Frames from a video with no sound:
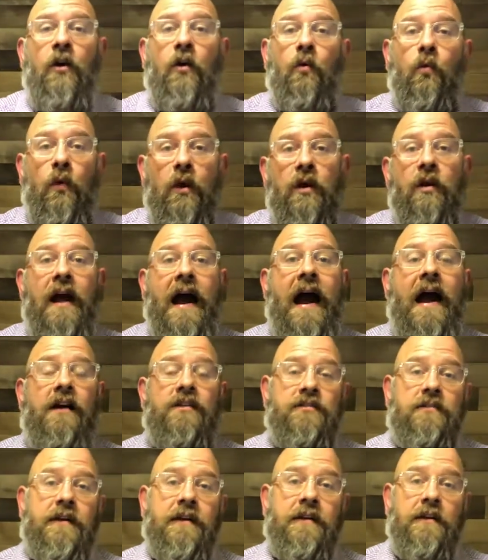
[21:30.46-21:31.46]
We are
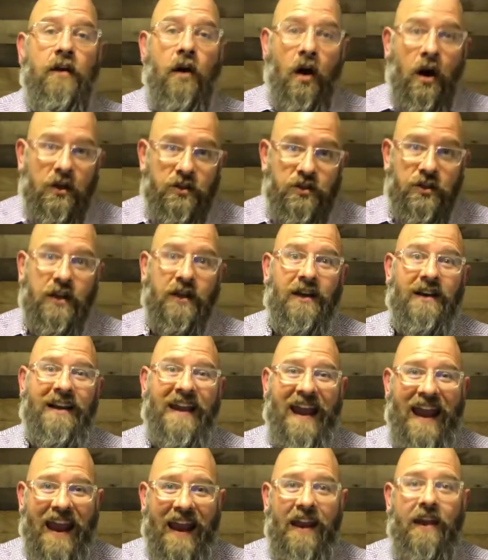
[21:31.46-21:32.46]
actually launching
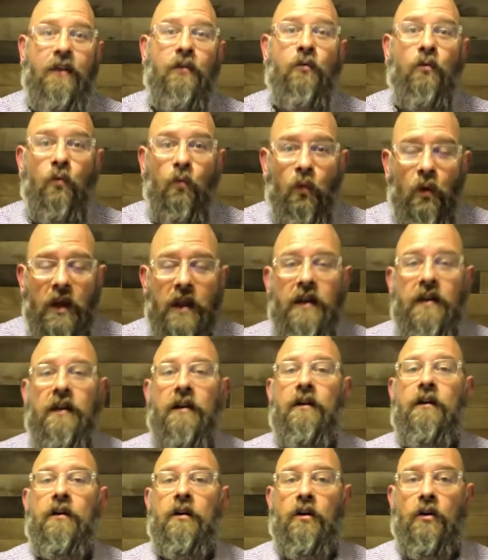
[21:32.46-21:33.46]
an 8-week
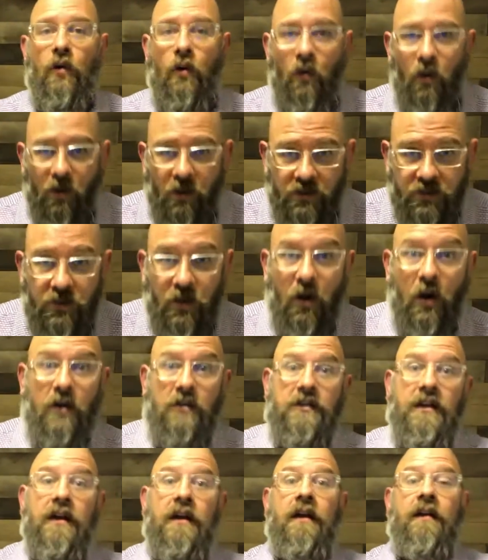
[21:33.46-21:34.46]
course
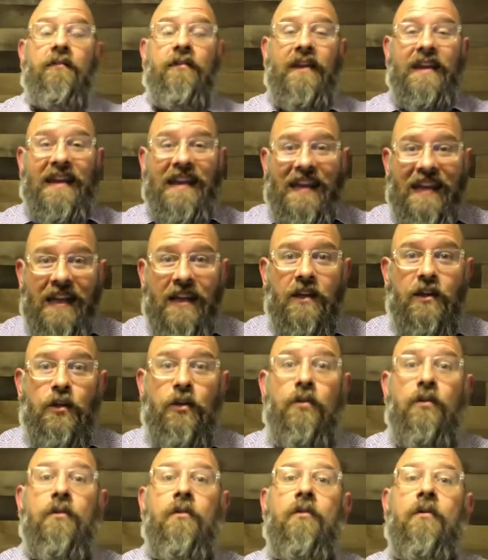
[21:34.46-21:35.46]
called the
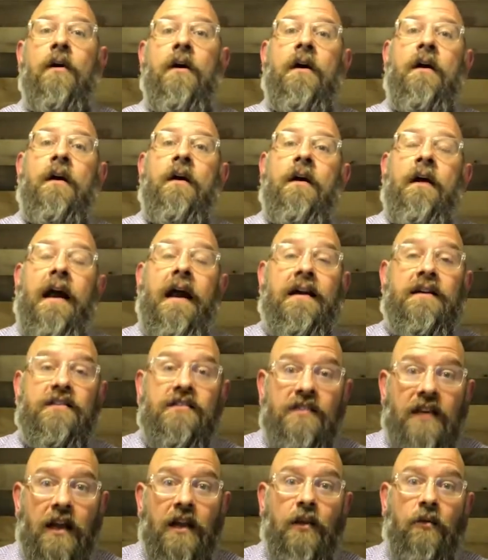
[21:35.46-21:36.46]
EQ
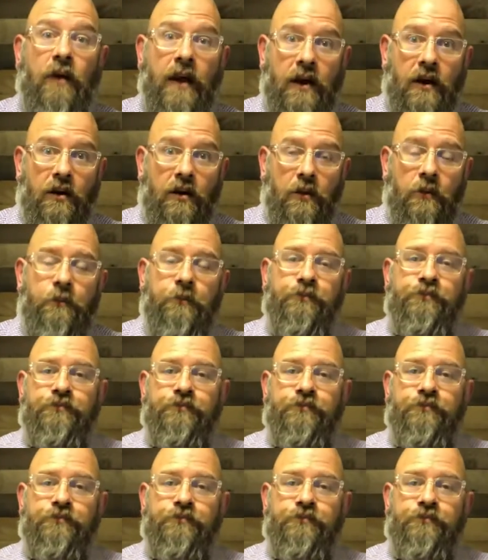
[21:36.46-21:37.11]
Accelerator